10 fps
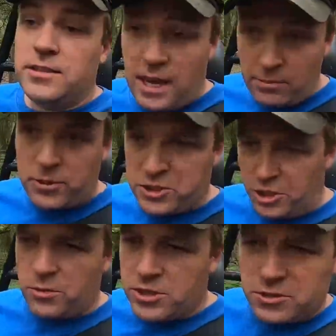
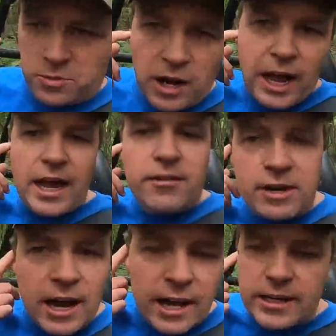temperature, which is what I have
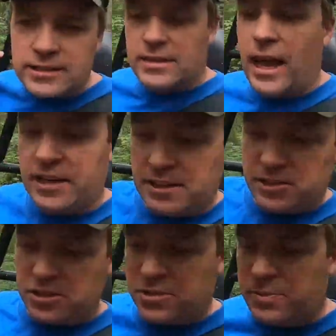it on. It's got
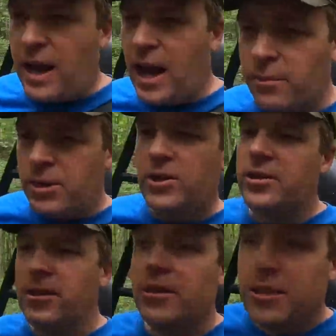digital speedometer
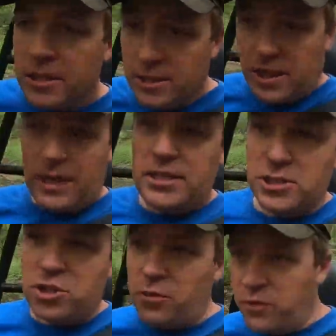and
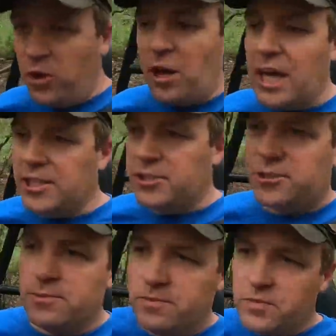digital fuel gauge,
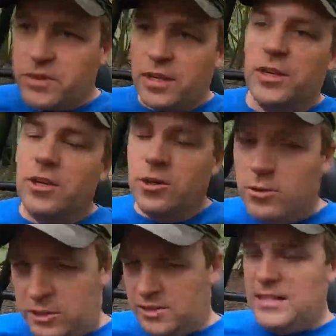
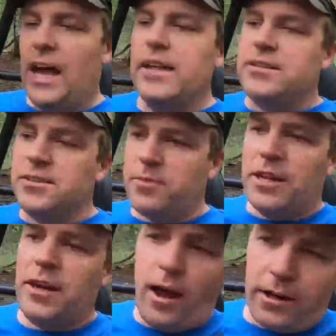which is nice because
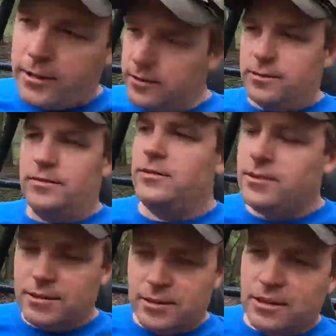my daughter
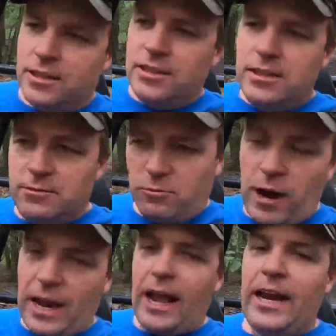
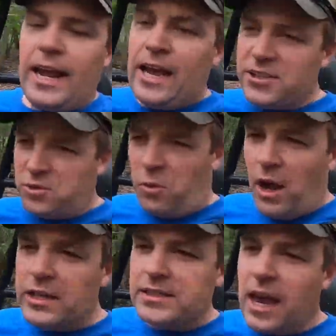ran out of gas
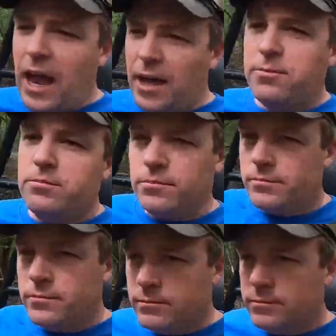one time
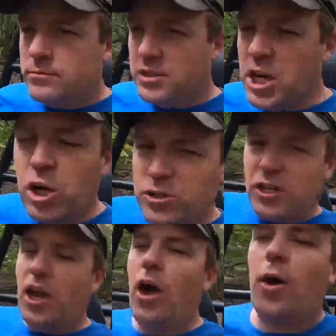years
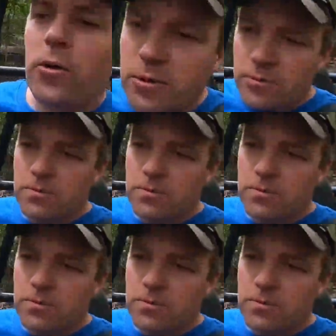ago,